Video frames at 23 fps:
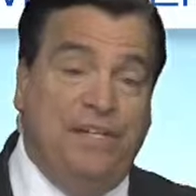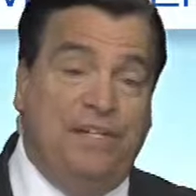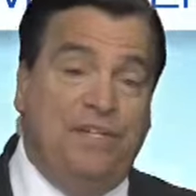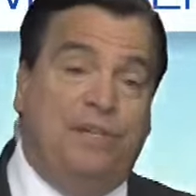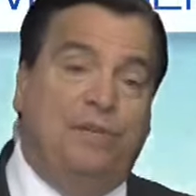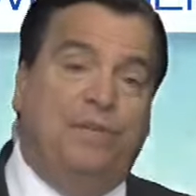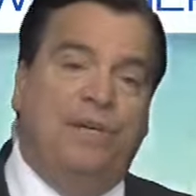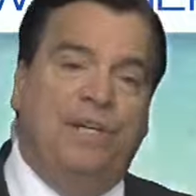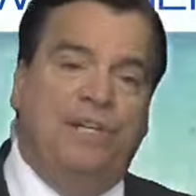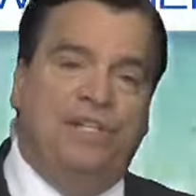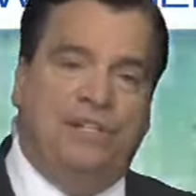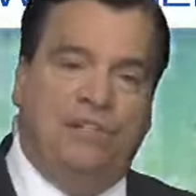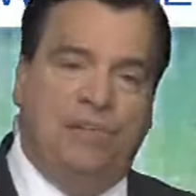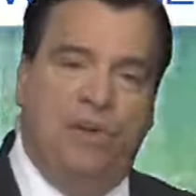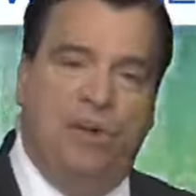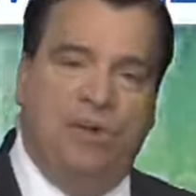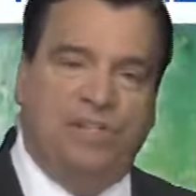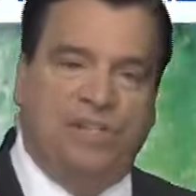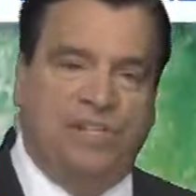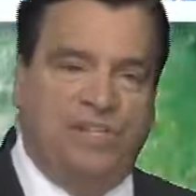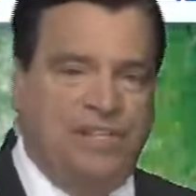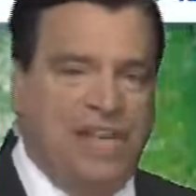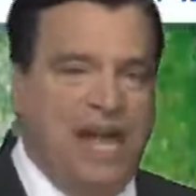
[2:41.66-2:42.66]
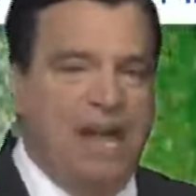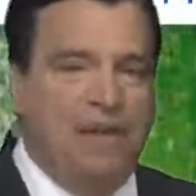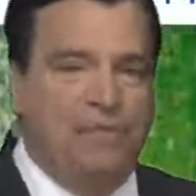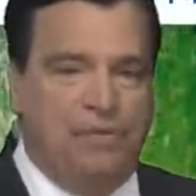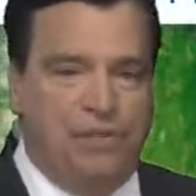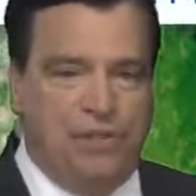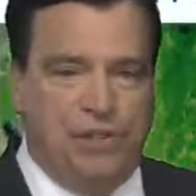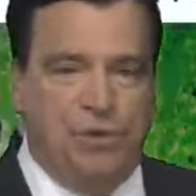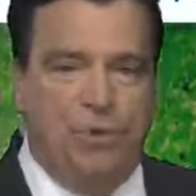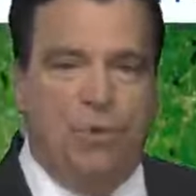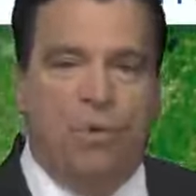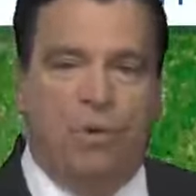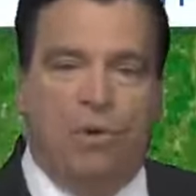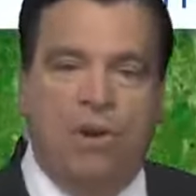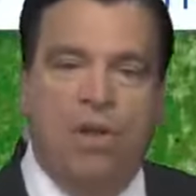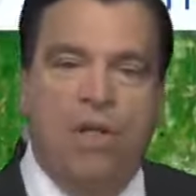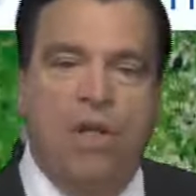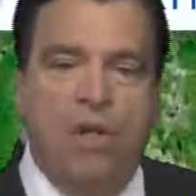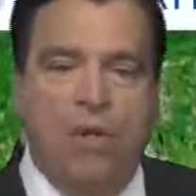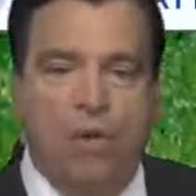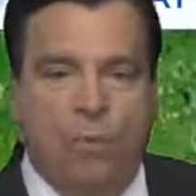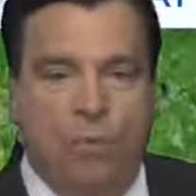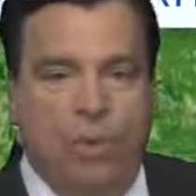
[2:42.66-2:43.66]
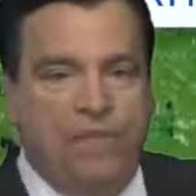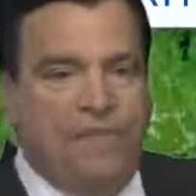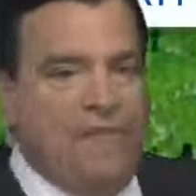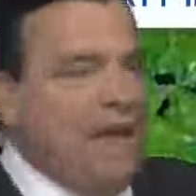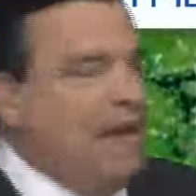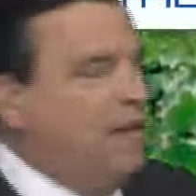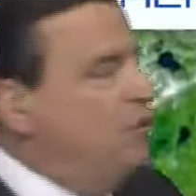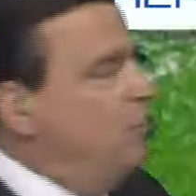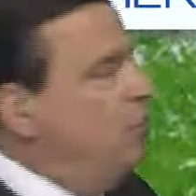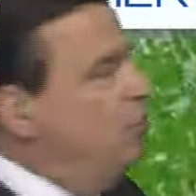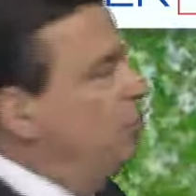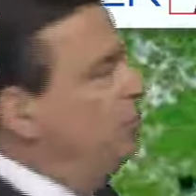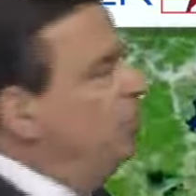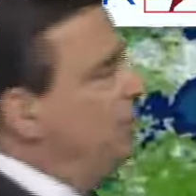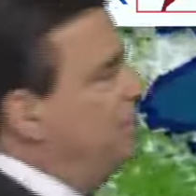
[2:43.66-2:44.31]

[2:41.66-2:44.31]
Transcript: degrees along the south shore with that cooler